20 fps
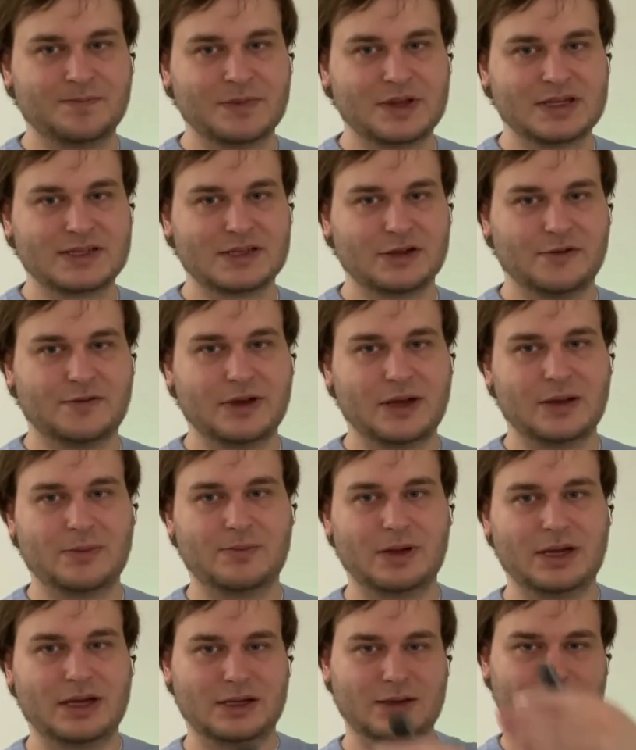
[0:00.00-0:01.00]
So if I
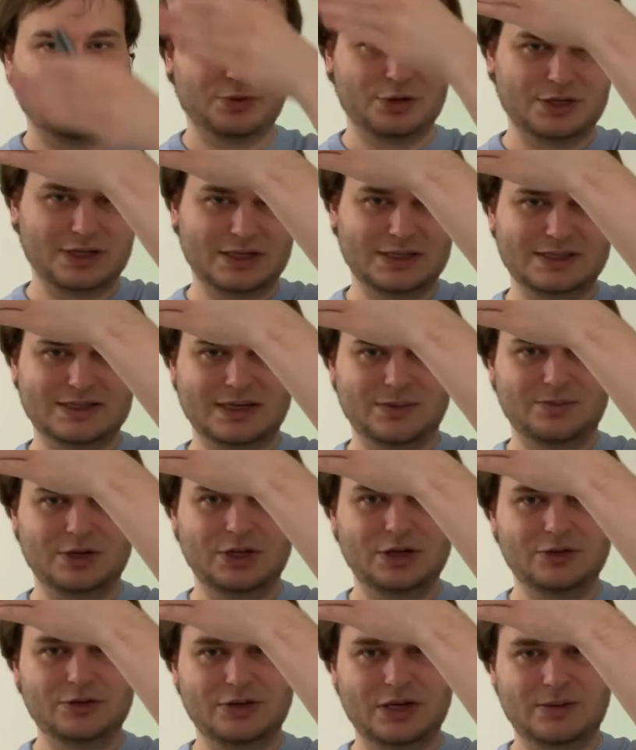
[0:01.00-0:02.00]
put in some
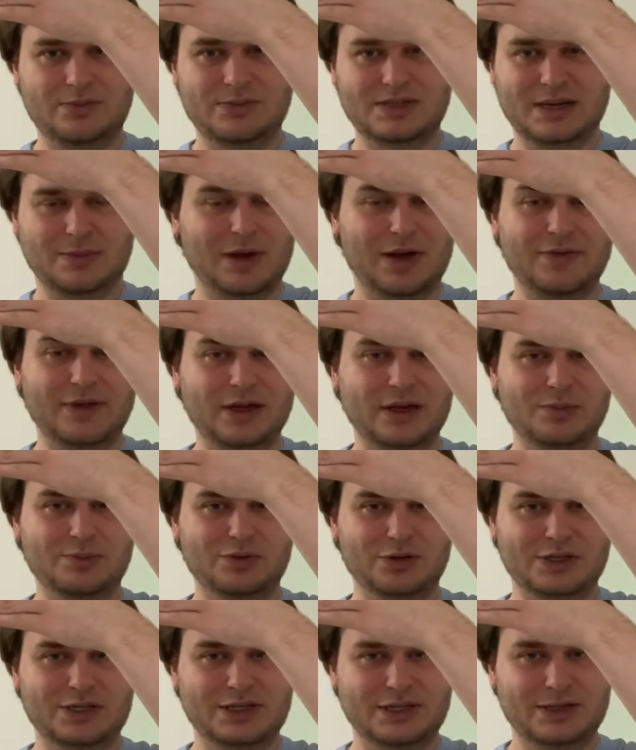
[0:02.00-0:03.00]
other
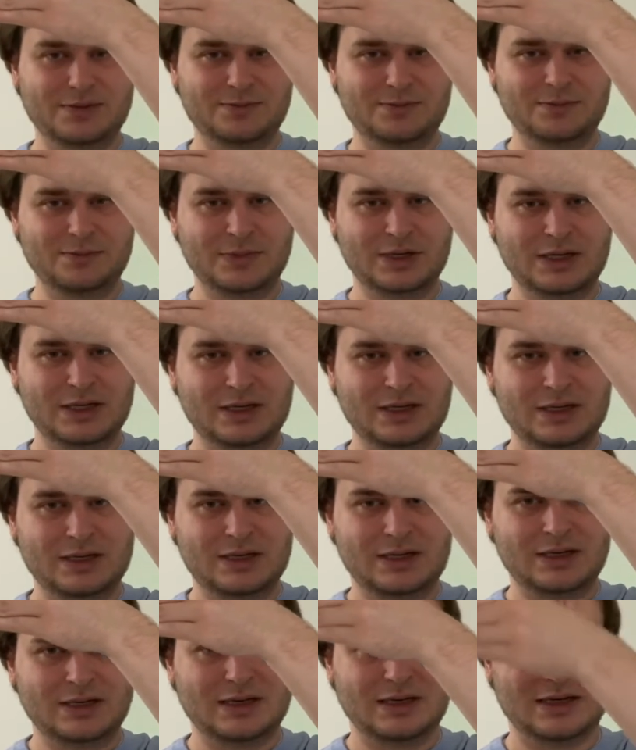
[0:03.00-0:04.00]
input here,
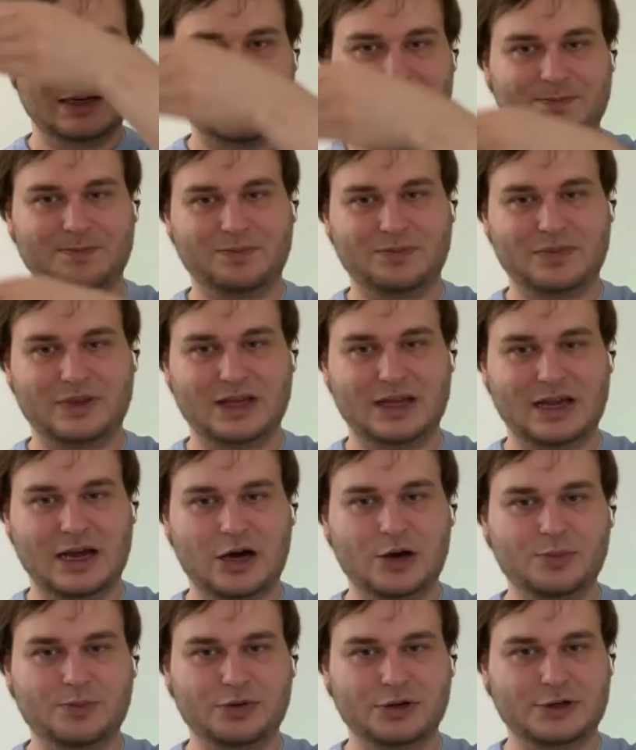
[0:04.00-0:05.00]
the
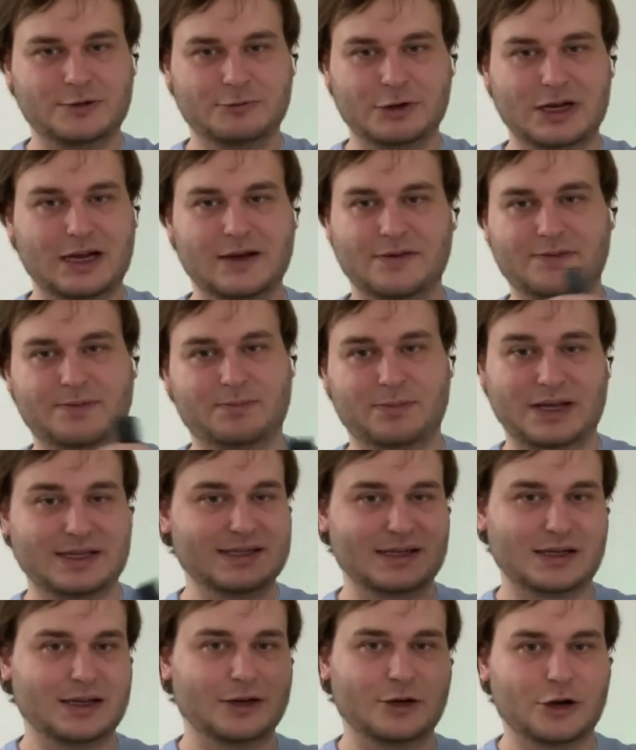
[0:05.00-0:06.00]
output will have
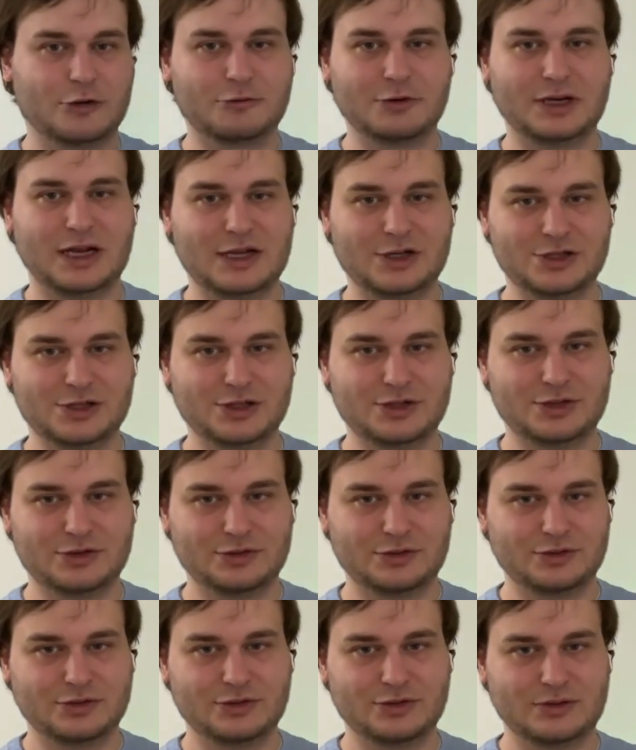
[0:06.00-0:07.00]
basically no relation
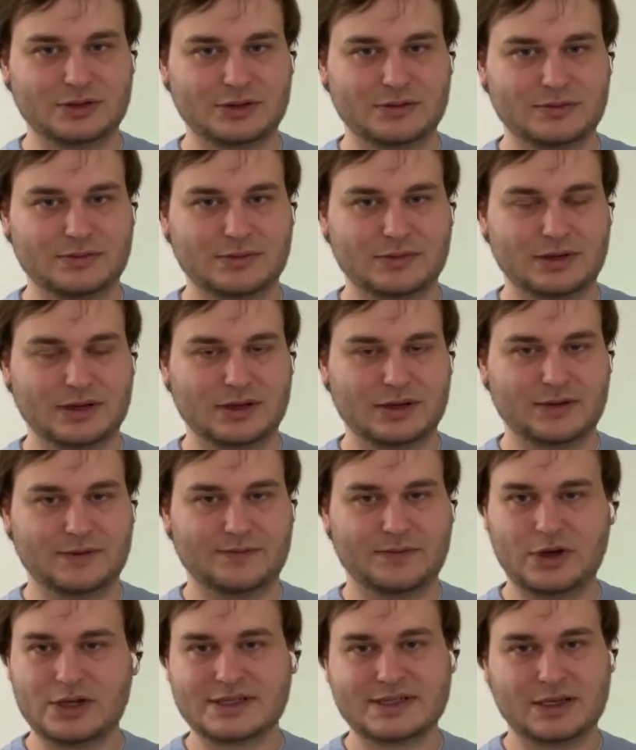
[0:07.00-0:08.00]
to the
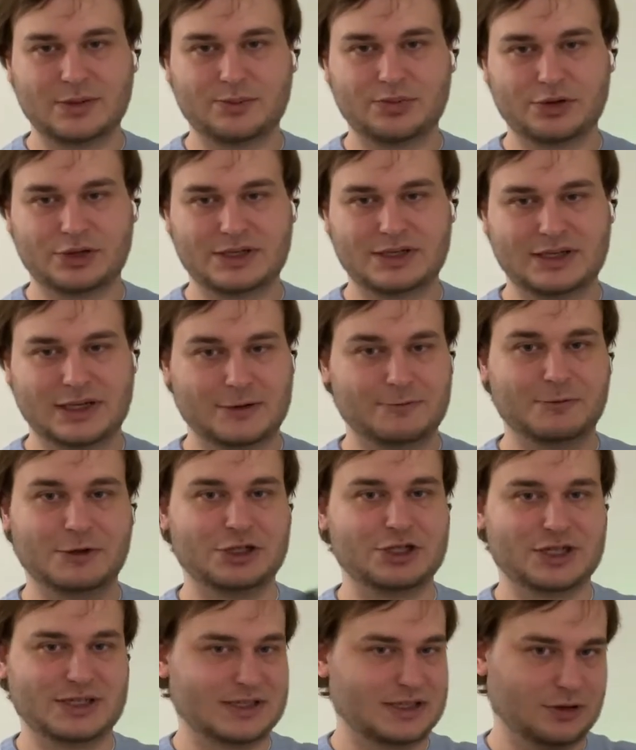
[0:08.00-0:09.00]
first input. It will
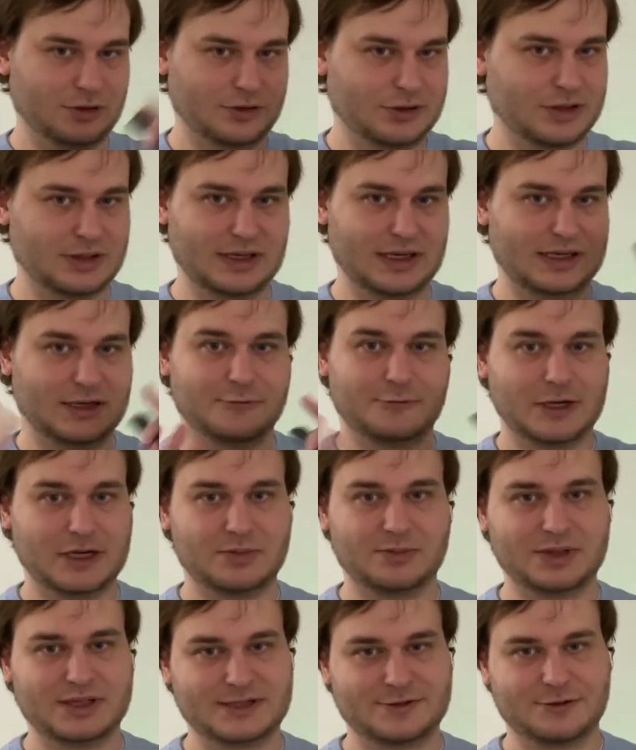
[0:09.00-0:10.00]
just look like a random
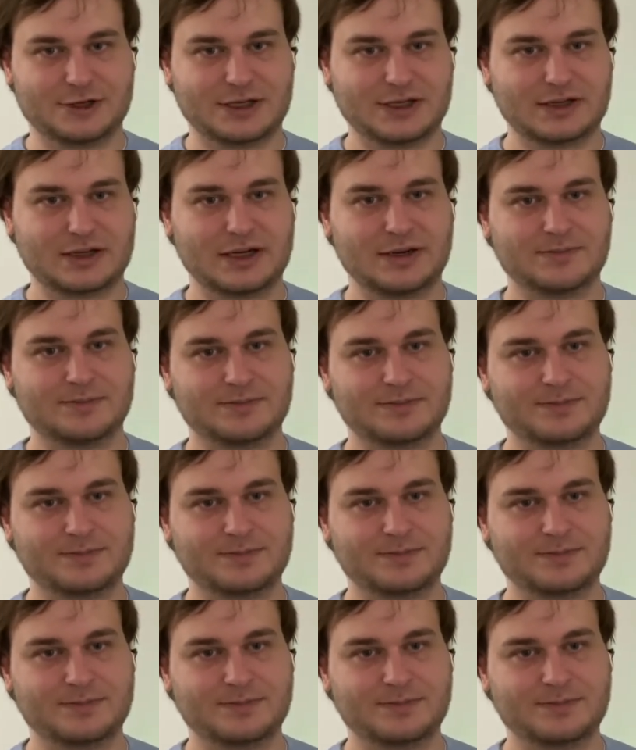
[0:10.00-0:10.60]
bit string again.